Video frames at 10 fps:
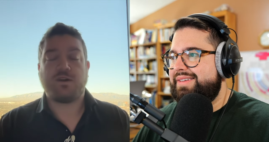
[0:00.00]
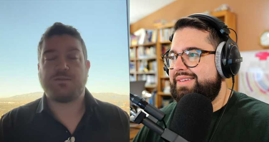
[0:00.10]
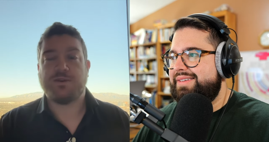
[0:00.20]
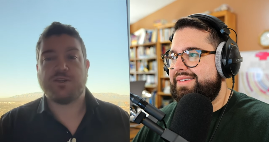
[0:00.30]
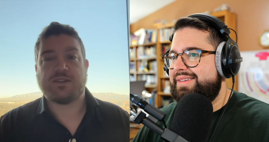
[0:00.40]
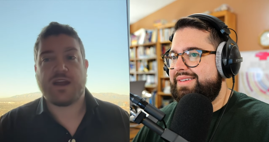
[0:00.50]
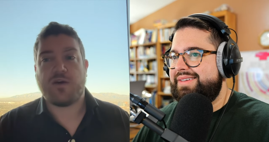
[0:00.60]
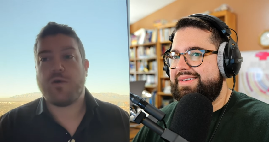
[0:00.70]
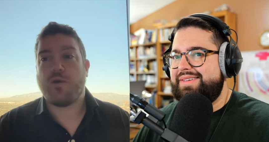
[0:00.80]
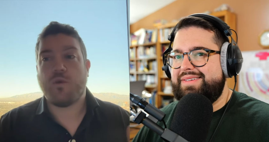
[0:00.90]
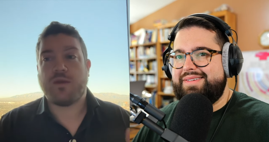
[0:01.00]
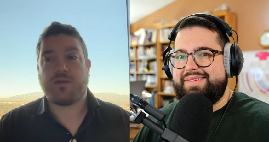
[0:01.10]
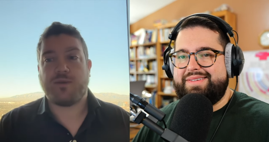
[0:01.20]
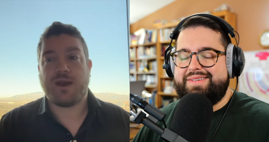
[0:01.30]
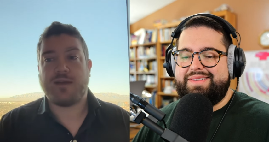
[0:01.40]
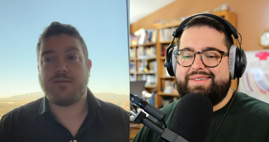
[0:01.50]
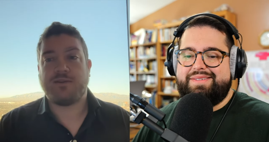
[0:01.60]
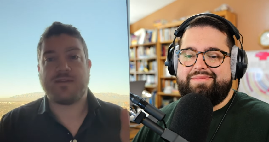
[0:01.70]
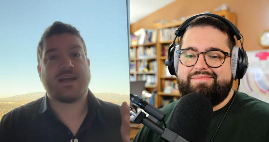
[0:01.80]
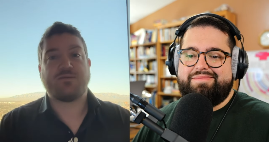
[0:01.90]
Speaker 1: switches now with thread.
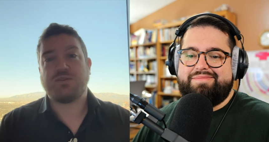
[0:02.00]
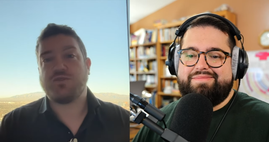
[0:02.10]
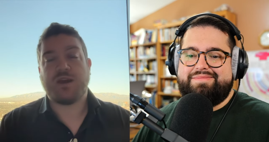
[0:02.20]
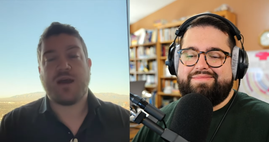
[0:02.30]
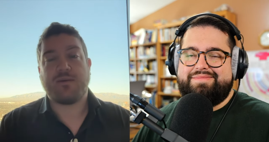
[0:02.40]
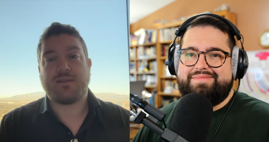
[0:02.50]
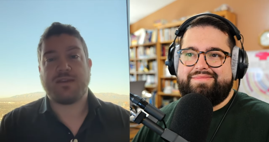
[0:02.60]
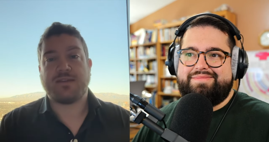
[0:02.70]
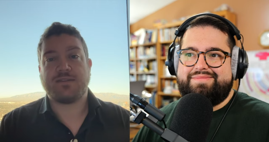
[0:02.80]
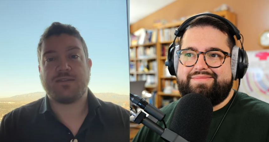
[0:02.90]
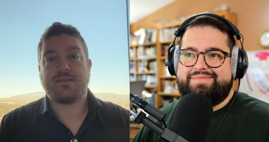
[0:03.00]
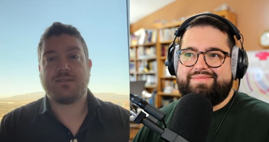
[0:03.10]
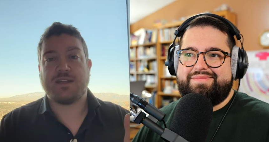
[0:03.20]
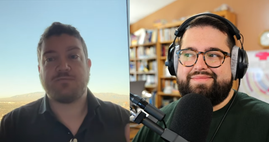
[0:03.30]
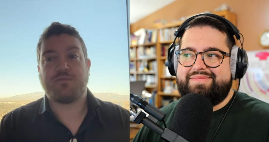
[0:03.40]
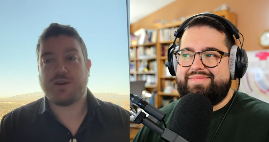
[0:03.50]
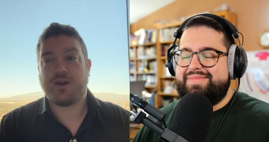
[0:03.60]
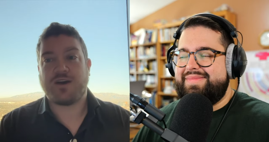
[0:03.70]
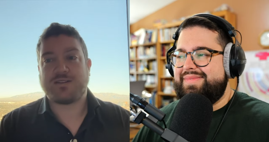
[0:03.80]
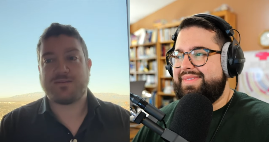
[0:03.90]
Like that's what you got with these. That's pretty
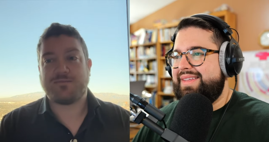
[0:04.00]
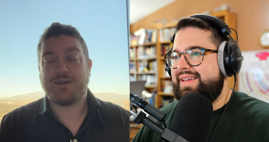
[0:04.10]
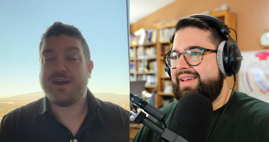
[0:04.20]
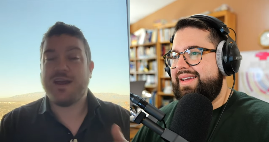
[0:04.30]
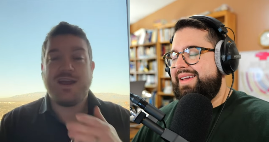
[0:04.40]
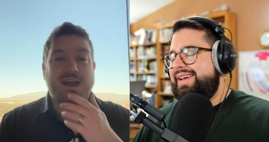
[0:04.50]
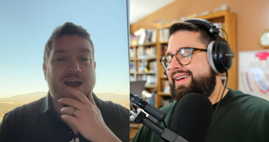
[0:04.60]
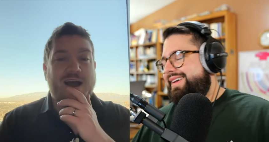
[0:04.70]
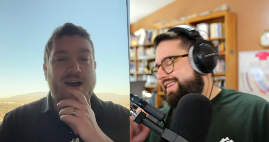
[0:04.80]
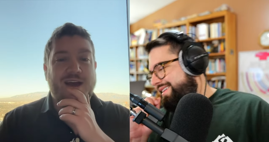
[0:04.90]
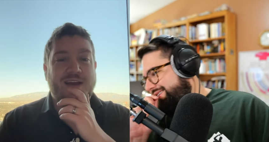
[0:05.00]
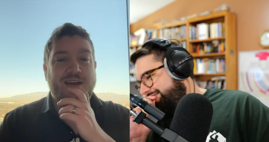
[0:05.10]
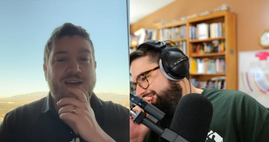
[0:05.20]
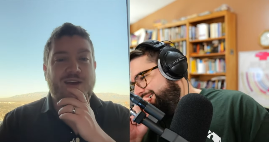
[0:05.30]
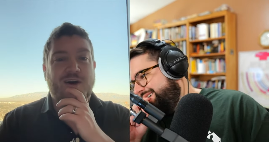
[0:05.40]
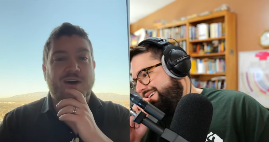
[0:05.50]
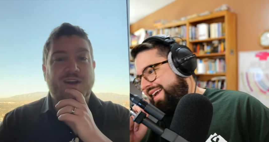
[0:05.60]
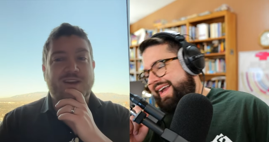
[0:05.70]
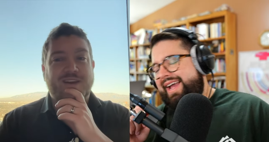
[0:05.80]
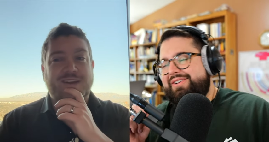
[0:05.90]
awesome. Uh,
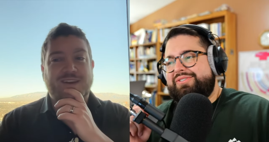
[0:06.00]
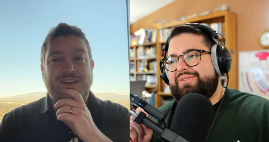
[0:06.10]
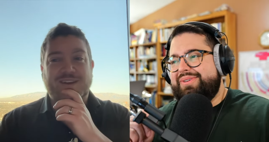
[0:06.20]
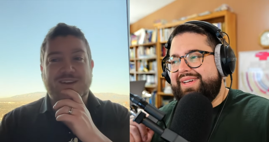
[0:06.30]
Speaker 2: Andrew,